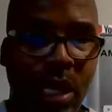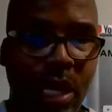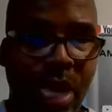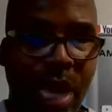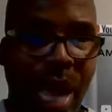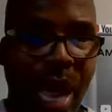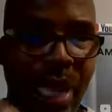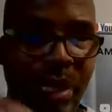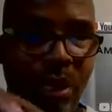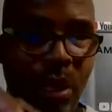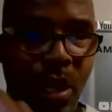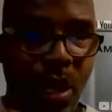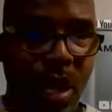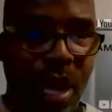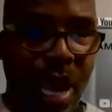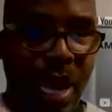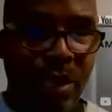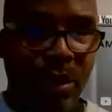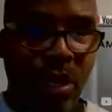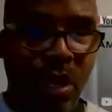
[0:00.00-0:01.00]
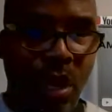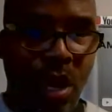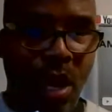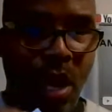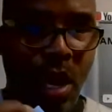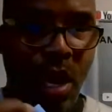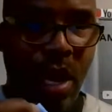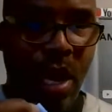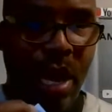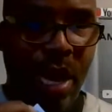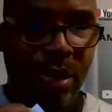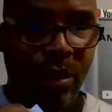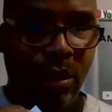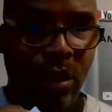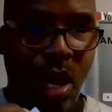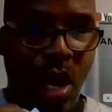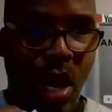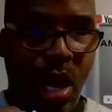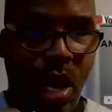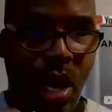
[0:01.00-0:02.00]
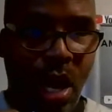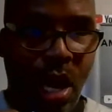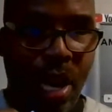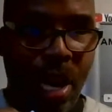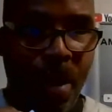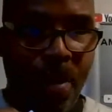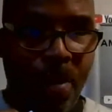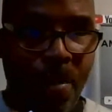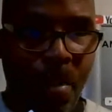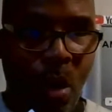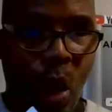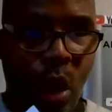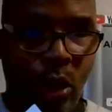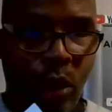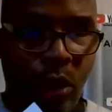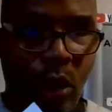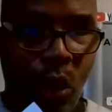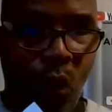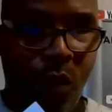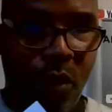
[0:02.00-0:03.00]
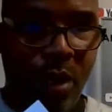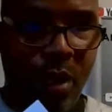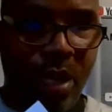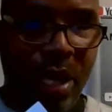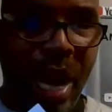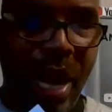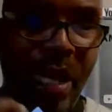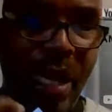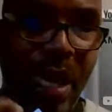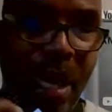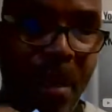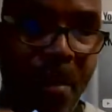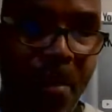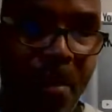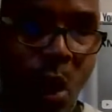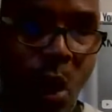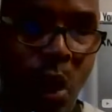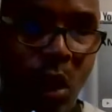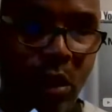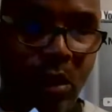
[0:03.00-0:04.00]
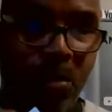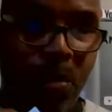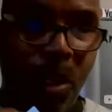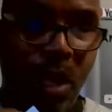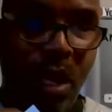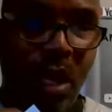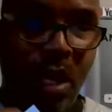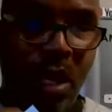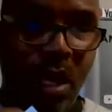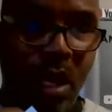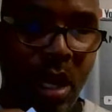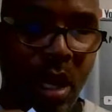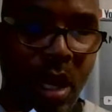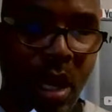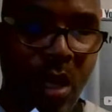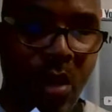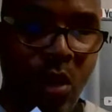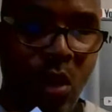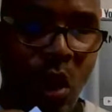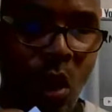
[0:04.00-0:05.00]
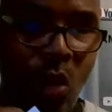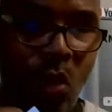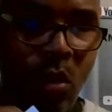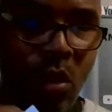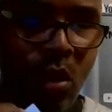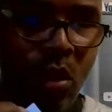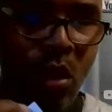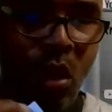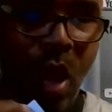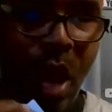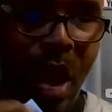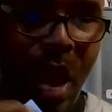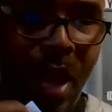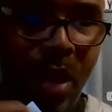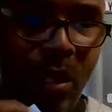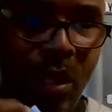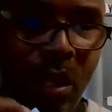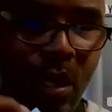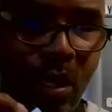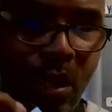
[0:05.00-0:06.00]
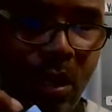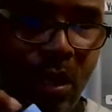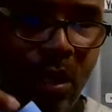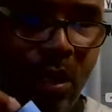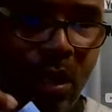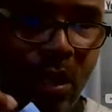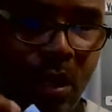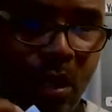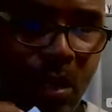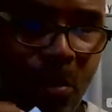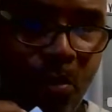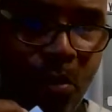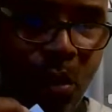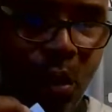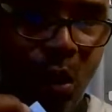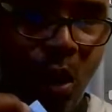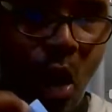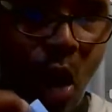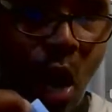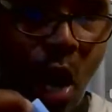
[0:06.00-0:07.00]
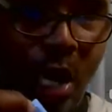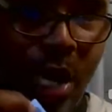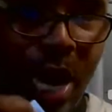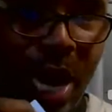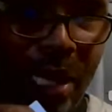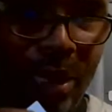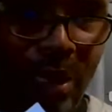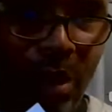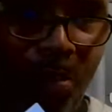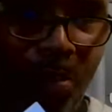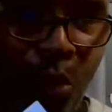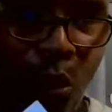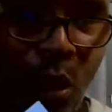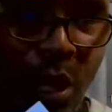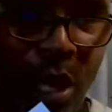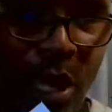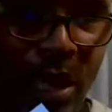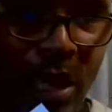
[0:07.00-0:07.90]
has a emboss over it, not an emboss, but you know how the card has the print